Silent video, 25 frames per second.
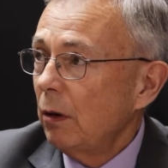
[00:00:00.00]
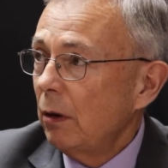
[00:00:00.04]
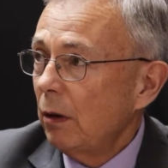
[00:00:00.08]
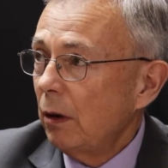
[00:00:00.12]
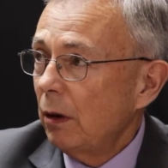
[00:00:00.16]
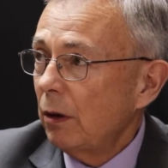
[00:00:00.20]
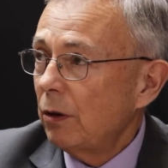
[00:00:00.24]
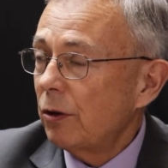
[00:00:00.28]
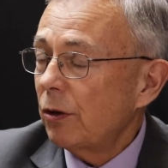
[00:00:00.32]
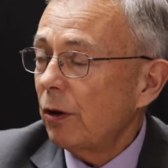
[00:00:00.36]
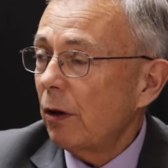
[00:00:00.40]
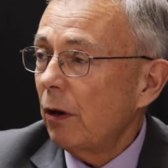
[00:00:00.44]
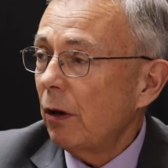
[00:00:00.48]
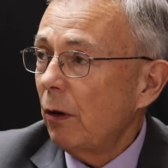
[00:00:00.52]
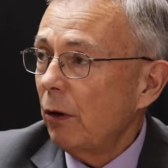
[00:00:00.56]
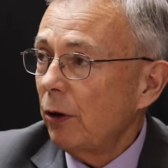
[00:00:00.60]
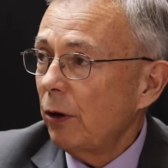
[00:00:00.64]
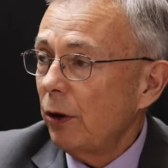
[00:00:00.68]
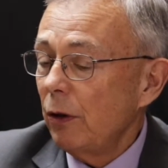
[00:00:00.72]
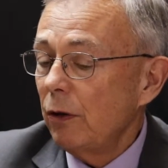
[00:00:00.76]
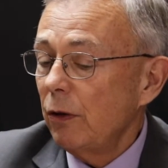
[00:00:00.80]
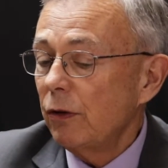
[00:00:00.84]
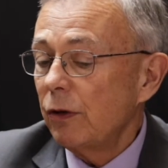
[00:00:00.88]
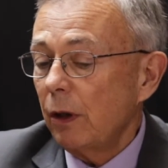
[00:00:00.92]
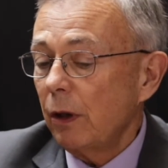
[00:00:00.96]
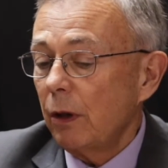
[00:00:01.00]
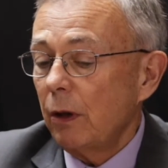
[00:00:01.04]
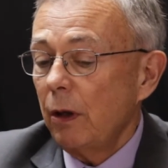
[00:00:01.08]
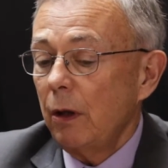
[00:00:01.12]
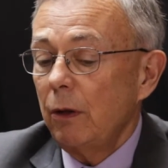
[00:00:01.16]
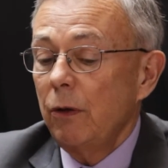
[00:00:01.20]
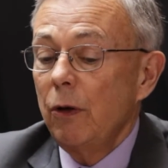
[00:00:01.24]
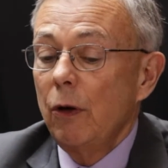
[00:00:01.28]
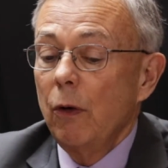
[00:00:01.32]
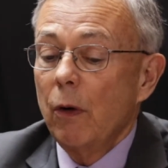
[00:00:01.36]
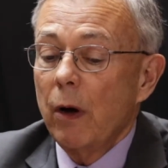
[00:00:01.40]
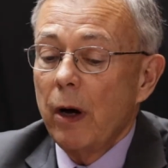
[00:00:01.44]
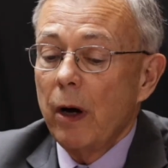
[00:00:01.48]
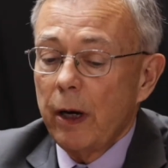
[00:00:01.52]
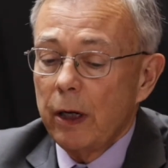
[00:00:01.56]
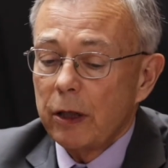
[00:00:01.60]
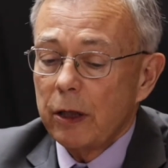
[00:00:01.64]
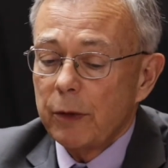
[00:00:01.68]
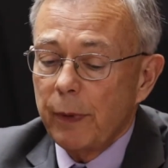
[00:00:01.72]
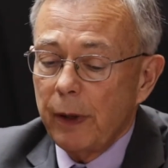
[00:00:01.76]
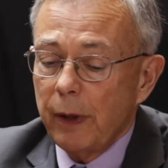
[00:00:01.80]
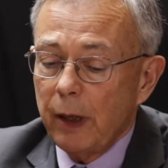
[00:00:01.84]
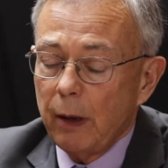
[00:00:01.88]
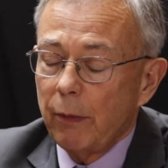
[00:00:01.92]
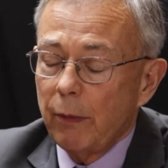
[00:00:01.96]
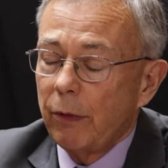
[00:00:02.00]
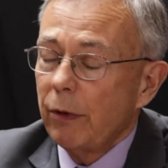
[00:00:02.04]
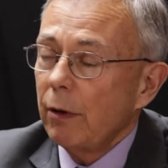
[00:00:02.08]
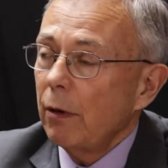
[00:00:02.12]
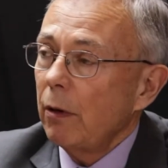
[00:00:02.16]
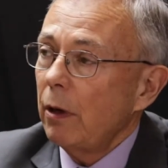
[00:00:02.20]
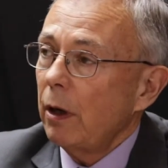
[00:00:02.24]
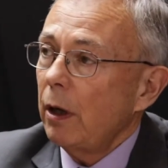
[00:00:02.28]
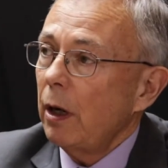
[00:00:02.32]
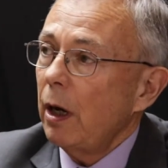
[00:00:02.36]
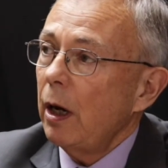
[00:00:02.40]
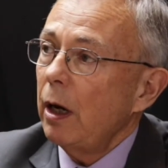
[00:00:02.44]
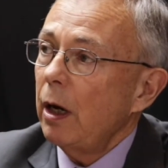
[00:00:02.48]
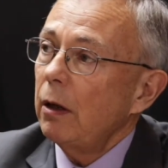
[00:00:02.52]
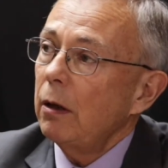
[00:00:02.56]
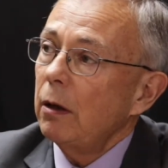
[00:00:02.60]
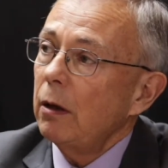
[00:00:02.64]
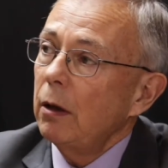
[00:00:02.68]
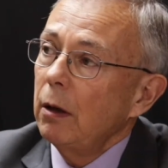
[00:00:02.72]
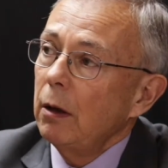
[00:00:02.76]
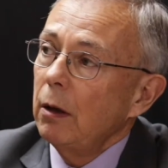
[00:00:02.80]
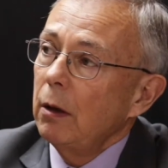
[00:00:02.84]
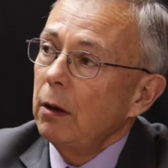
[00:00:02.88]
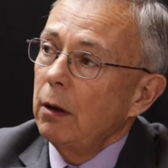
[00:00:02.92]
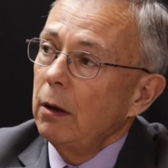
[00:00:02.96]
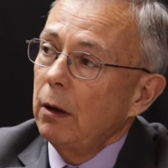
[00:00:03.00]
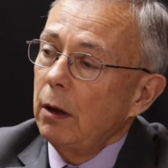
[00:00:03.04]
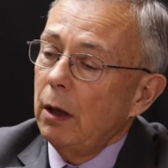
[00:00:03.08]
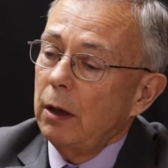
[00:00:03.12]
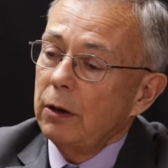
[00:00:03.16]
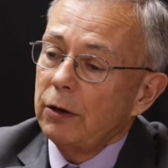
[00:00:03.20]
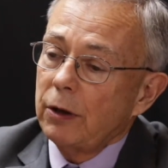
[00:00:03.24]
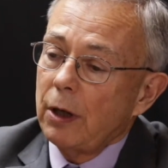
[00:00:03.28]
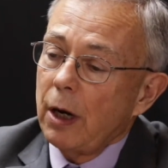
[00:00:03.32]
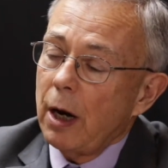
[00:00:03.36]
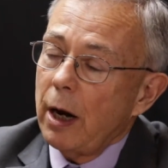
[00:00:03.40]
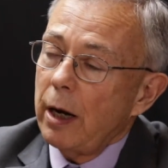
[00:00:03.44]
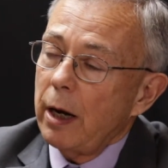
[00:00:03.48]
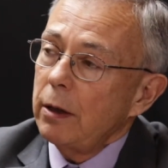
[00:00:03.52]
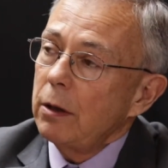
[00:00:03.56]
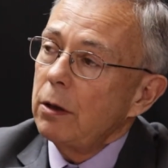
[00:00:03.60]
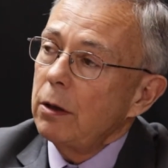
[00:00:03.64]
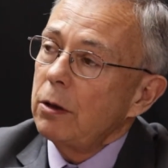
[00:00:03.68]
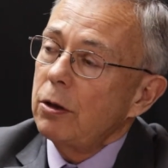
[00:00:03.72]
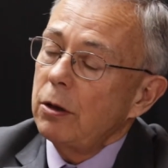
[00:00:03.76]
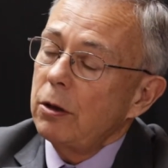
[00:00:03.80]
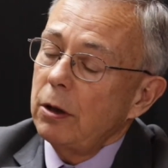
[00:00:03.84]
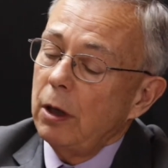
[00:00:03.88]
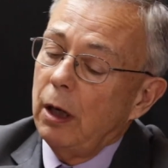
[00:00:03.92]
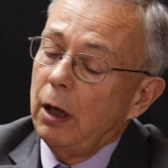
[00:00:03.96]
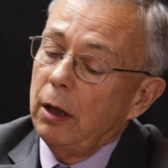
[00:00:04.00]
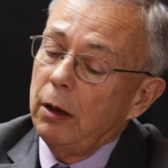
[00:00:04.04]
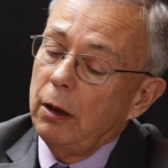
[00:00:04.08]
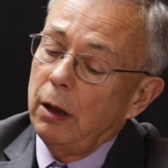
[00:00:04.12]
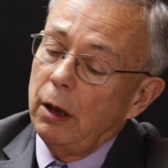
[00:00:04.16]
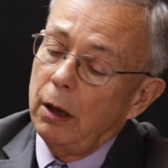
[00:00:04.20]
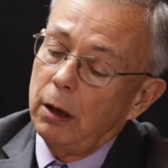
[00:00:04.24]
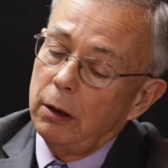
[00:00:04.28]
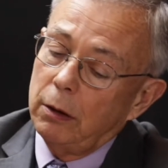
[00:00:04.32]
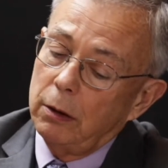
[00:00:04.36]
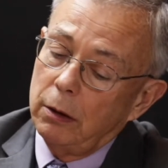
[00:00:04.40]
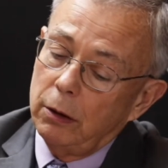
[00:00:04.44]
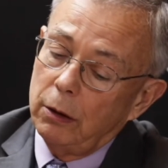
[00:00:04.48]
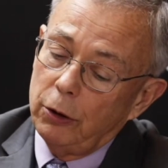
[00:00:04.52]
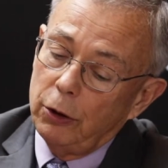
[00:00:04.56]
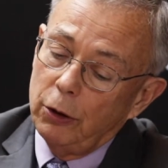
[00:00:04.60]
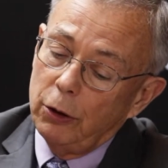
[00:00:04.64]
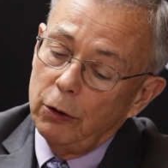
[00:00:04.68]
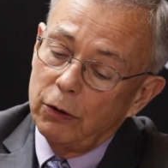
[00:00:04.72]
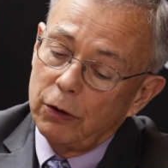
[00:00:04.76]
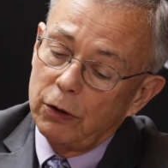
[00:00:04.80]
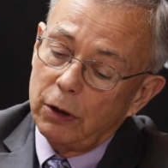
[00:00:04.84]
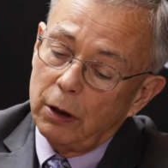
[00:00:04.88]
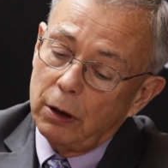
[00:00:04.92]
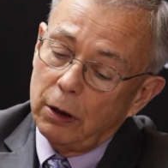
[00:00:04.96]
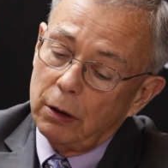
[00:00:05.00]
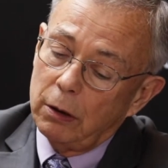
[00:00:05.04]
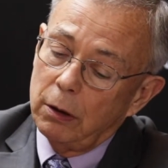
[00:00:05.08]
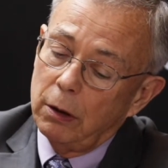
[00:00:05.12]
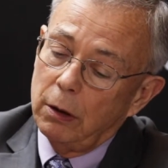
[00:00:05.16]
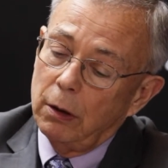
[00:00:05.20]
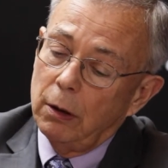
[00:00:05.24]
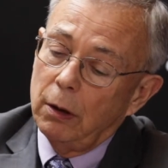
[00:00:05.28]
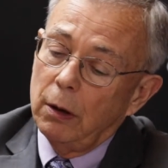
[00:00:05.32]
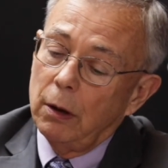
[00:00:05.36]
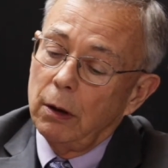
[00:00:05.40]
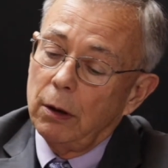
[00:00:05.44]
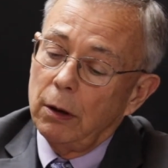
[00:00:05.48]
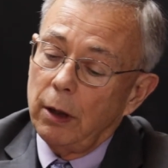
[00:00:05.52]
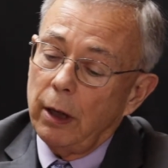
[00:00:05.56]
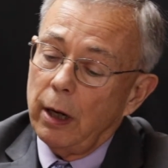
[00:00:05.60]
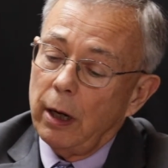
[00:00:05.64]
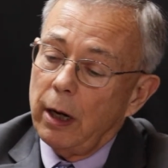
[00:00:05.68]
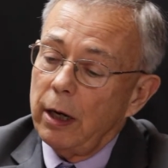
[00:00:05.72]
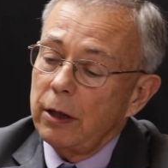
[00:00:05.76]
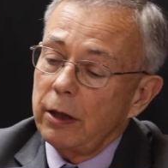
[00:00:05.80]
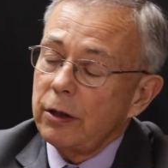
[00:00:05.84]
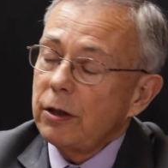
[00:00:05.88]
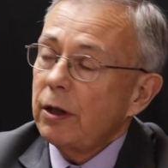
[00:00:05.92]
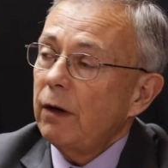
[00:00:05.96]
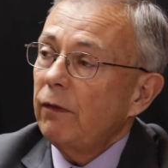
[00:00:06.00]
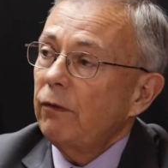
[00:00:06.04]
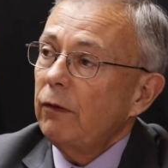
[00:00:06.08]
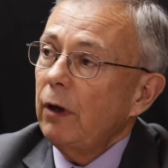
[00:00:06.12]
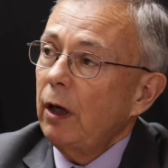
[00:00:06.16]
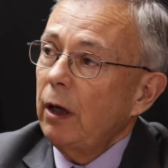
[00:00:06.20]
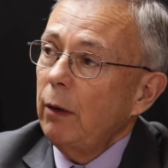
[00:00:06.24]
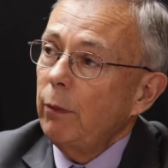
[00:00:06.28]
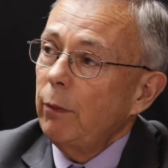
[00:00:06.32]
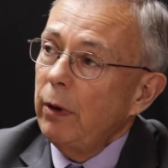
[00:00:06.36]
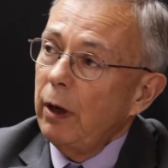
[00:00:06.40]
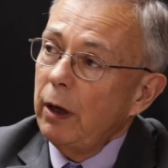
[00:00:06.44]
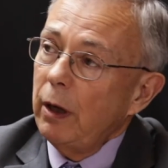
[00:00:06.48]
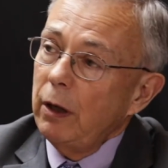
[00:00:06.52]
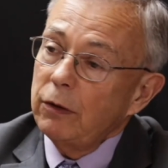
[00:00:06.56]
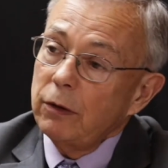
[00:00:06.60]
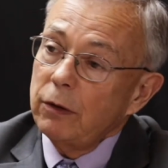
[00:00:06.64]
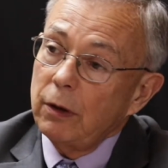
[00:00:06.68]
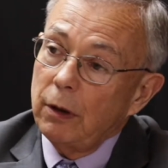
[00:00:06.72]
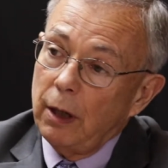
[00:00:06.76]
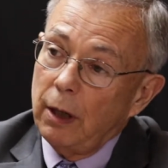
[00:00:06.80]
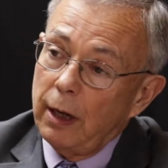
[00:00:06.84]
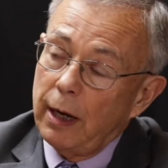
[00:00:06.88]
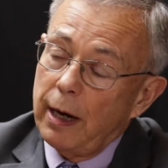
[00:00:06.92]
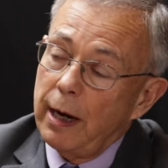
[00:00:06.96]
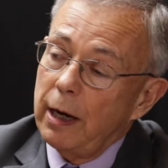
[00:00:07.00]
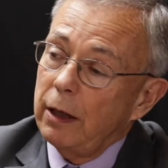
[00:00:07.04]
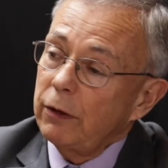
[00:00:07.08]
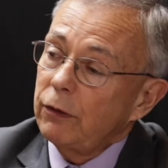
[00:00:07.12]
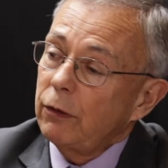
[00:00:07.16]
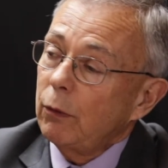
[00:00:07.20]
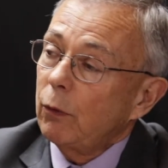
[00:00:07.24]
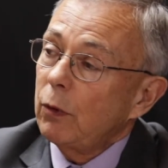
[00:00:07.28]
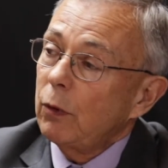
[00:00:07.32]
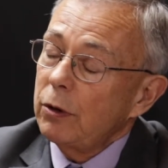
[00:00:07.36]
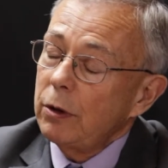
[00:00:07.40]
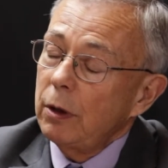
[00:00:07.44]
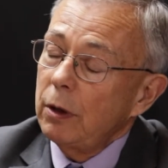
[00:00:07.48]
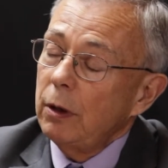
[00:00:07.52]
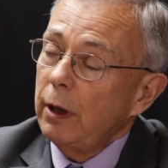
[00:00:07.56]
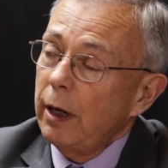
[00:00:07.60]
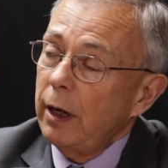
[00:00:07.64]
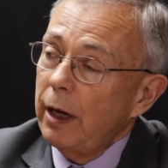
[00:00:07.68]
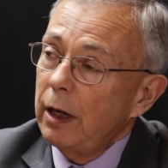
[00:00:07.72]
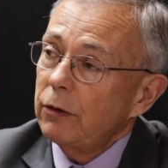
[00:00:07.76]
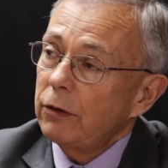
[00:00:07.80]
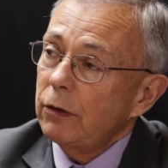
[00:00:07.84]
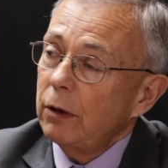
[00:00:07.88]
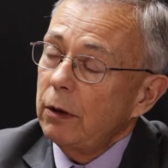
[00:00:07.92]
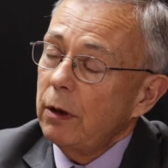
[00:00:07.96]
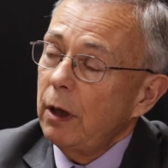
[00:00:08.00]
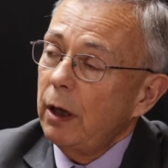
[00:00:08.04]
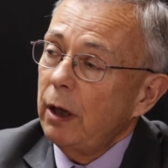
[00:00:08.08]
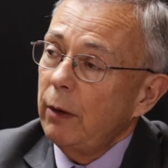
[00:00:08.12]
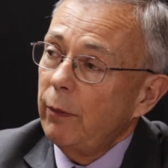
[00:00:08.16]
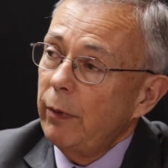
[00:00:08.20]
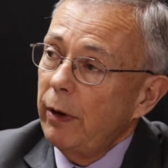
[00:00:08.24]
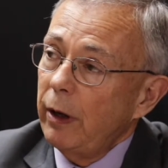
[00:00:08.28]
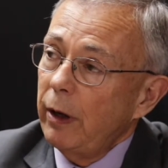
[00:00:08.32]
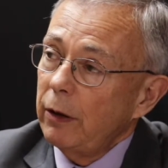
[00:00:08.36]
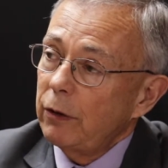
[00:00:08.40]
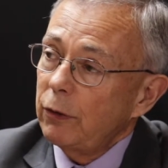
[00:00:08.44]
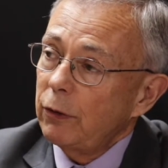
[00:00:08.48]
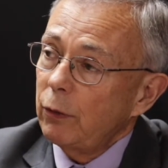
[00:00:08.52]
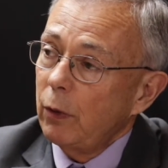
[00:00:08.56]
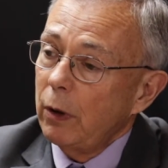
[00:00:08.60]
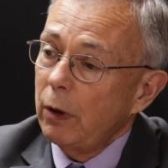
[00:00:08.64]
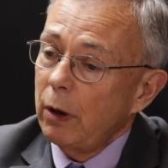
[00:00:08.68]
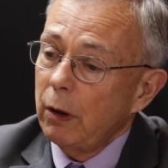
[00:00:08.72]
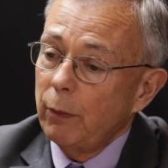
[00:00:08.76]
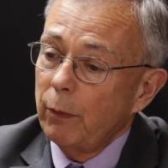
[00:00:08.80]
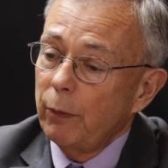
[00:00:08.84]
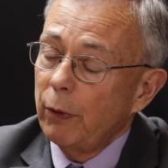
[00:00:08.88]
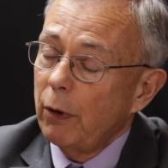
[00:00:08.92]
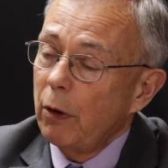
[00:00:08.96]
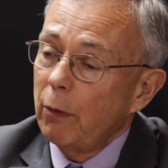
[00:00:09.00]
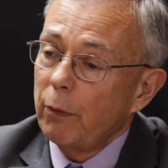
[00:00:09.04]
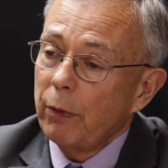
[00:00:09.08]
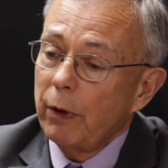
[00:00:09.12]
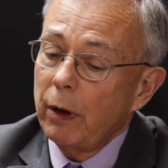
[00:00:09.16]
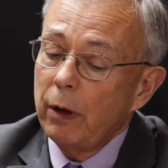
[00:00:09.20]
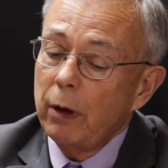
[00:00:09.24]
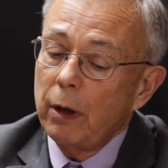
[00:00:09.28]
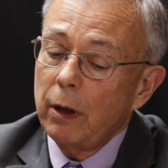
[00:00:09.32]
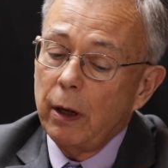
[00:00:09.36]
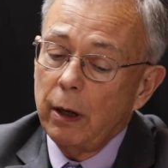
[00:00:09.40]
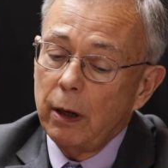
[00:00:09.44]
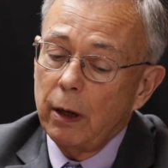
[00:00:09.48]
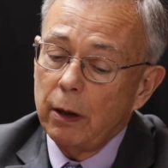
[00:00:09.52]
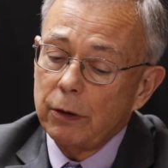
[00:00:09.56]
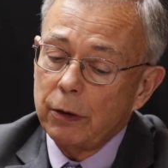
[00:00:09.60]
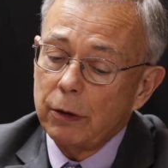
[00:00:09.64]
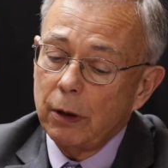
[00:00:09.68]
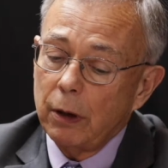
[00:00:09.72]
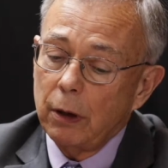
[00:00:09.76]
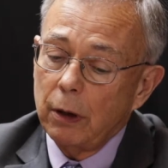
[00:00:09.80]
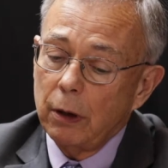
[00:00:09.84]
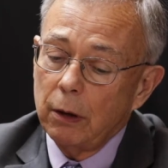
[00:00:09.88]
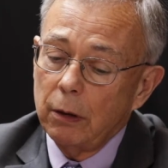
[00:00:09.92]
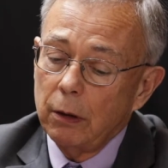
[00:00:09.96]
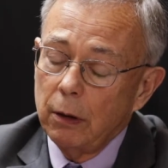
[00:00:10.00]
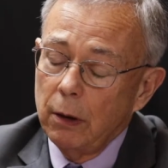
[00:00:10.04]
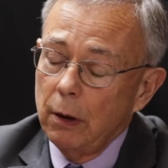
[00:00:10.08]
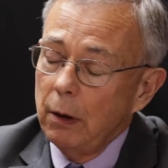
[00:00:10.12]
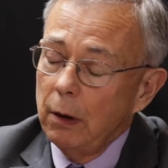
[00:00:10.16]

And so using the new ISPM 38 as guidance, and then using the ISF database and the ASTA, what's in the ASTA database, where appropriate, as a